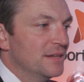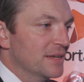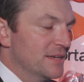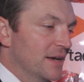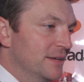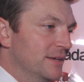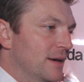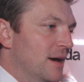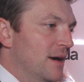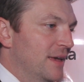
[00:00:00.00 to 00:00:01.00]
Nick Kelly,
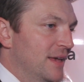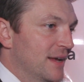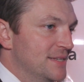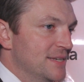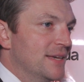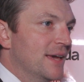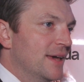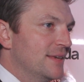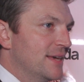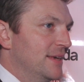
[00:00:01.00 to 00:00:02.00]

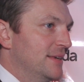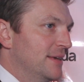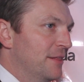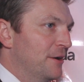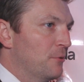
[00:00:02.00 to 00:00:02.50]
Nick Kelly,